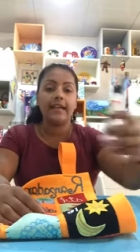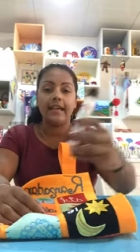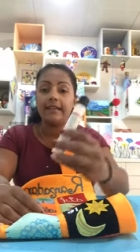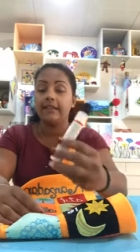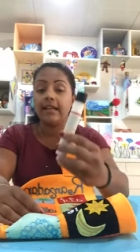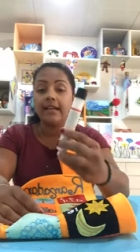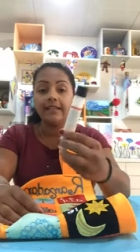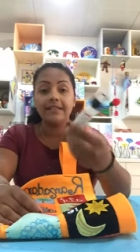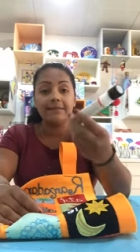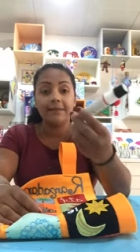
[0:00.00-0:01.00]
And the
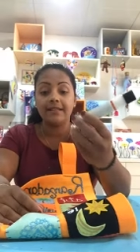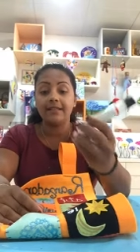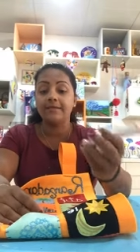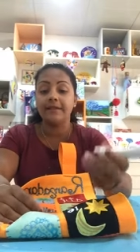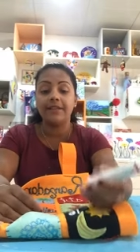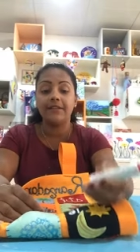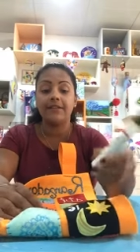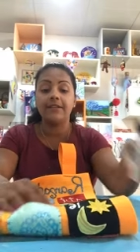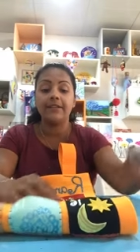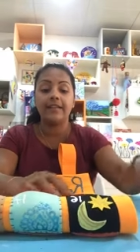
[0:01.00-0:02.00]
liner is best, my
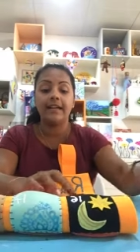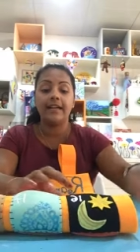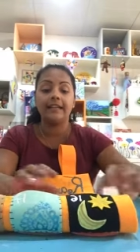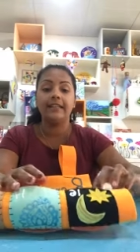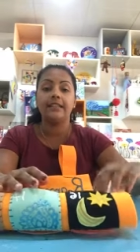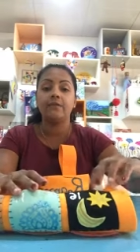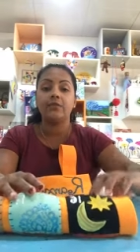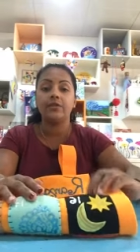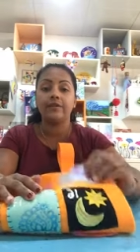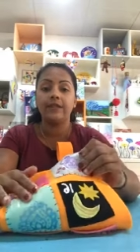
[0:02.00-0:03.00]
favorite. I did
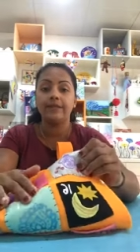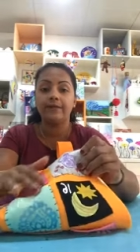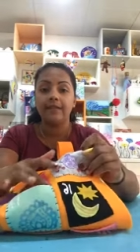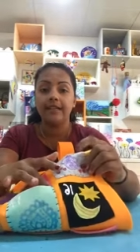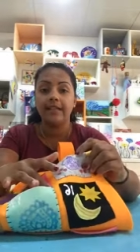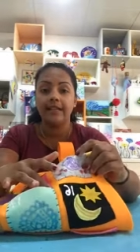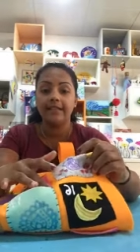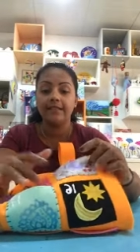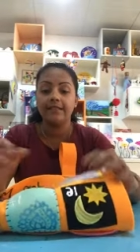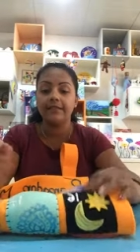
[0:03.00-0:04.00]
most of them with the
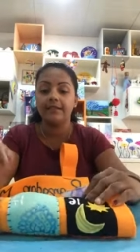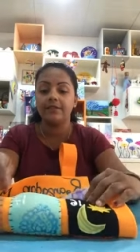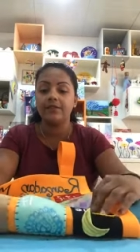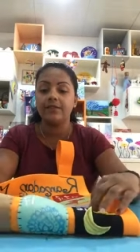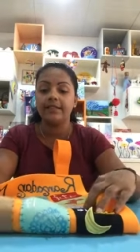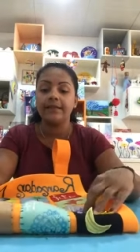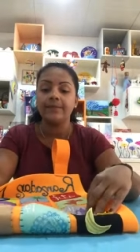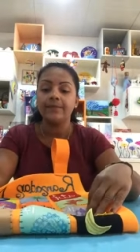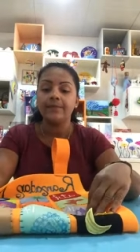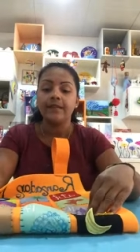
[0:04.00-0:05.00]
liners, if you
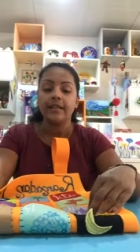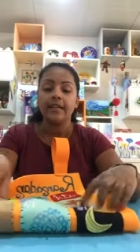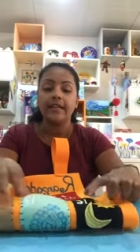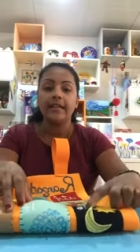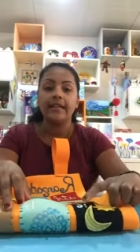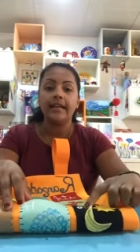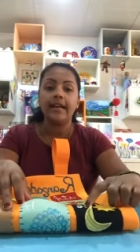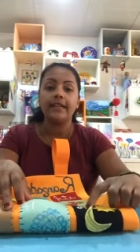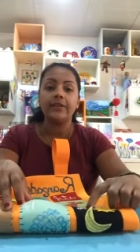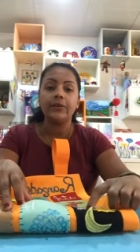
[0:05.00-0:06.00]
see. And
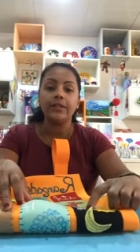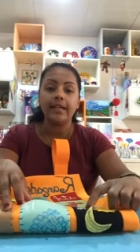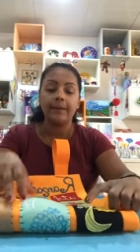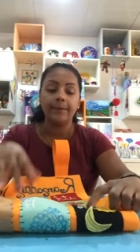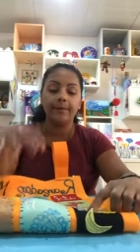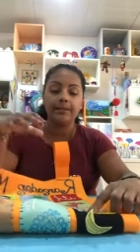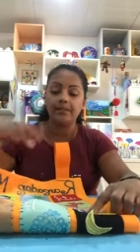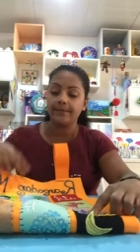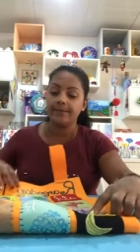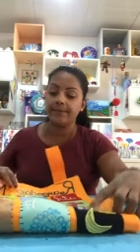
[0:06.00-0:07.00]
I wrote the numbers